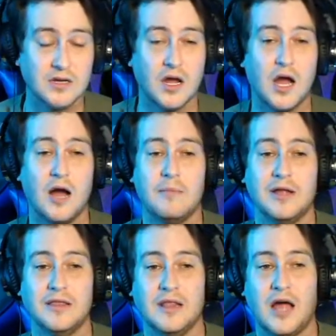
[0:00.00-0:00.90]

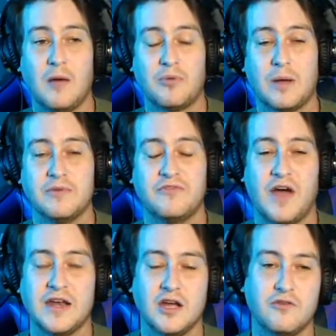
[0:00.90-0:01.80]
I'll probably
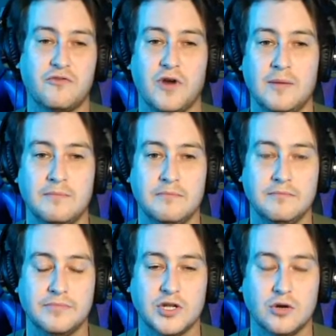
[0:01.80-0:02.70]
find out from,
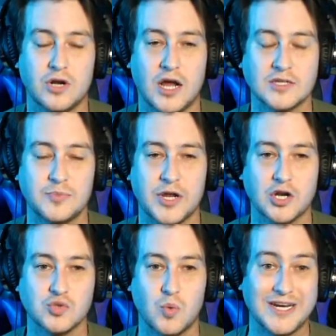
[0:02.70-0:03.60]

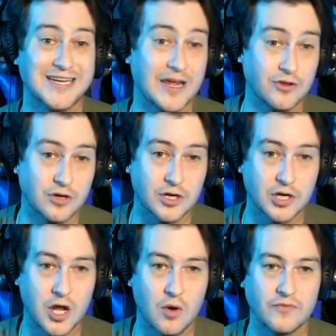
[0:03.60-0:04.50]
cosplayers what day they're going to
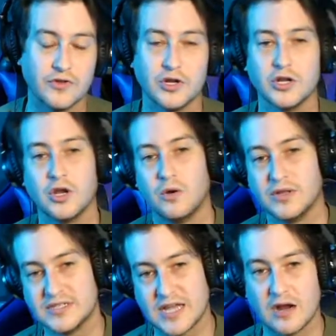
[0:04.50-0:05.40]
go, if they're going to go on the
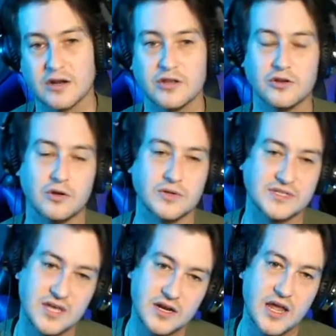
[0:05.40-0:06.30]
Saturday or they're going on the
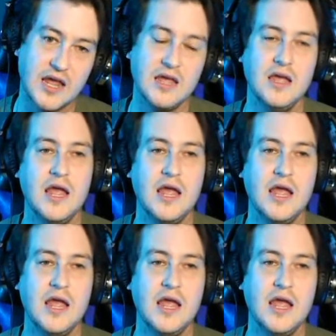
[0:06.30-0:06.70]
Sunday.